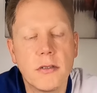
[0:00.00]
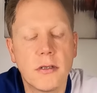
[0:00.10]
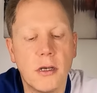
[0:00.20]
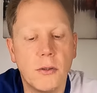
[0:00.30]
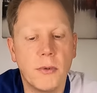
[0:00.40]

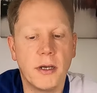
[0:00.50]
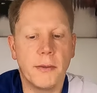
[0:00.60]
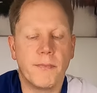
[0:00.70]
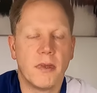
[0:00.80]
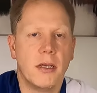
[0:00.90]

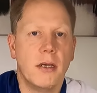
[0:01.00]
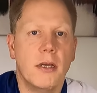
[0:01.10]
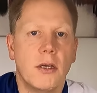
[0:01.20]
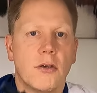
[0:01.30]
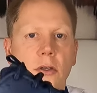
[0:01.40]
So
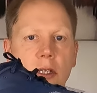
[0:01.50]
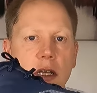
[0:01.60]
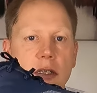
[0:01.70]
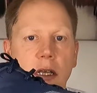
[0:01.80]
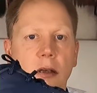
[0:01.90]
good
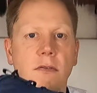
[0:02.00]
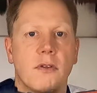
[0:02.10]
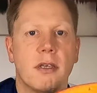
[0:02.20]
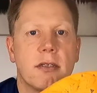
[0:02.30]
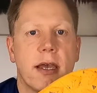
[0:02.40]
testing for
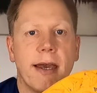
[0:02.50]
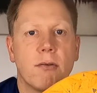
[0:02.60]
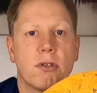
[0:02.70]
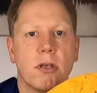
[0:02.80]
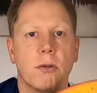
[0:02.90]
this
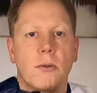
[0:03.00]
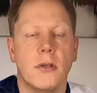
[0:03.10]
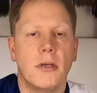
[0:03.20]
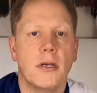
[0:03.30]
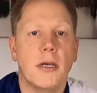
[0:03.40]
outsole,
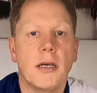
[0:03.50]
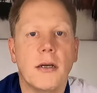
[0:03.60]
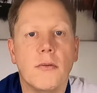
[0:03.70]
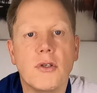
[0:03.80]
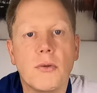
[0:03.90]

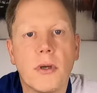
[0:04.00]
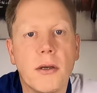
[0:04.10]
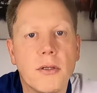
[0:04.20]
which we'll go